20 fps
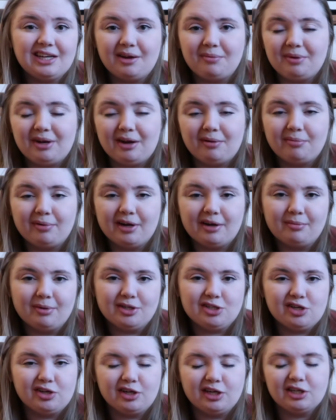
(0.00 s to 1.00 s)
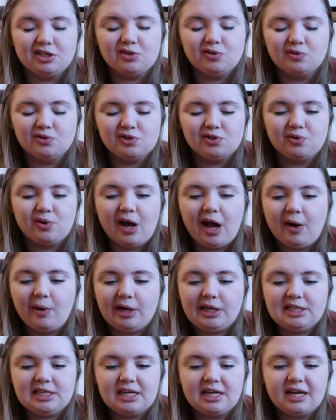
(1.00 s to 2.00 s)
I mean, I pretty much already told you how
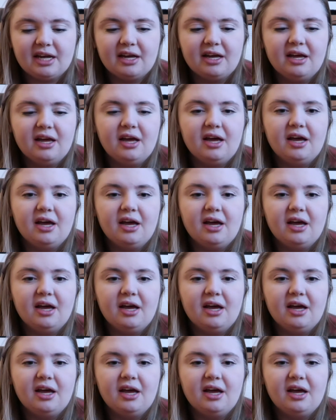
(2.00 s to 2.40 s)
I did it,